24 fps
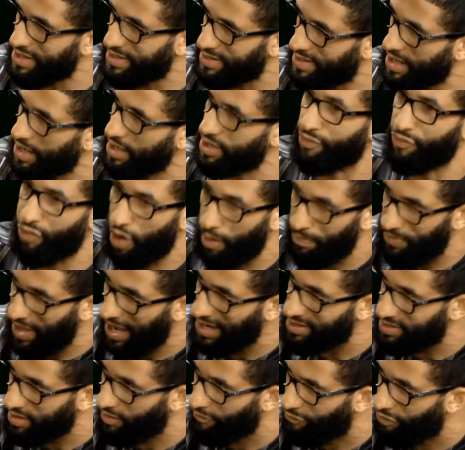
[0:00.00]
things mm. from
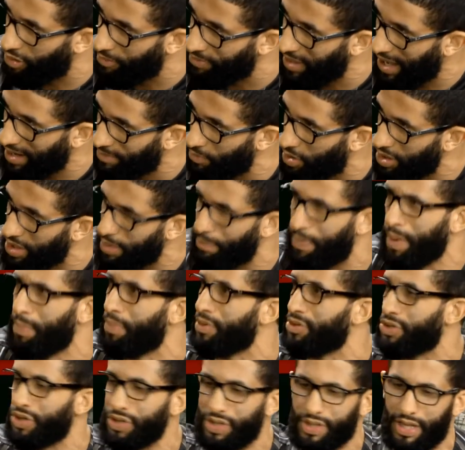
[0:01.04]
that, from that money.
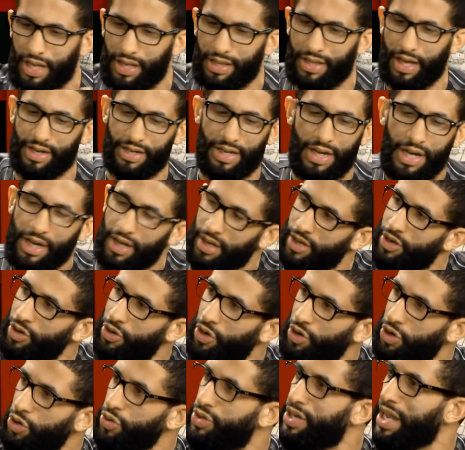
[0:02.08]
People mm. just think that, you
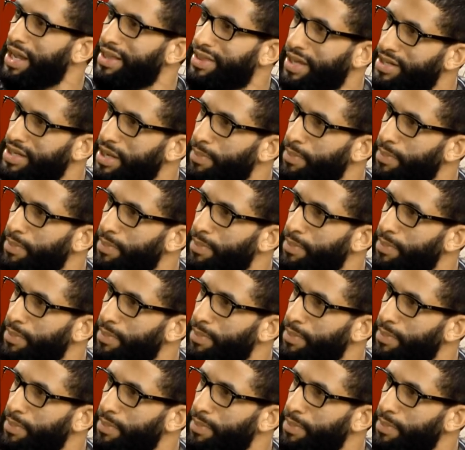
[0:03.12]
know, you take thirteen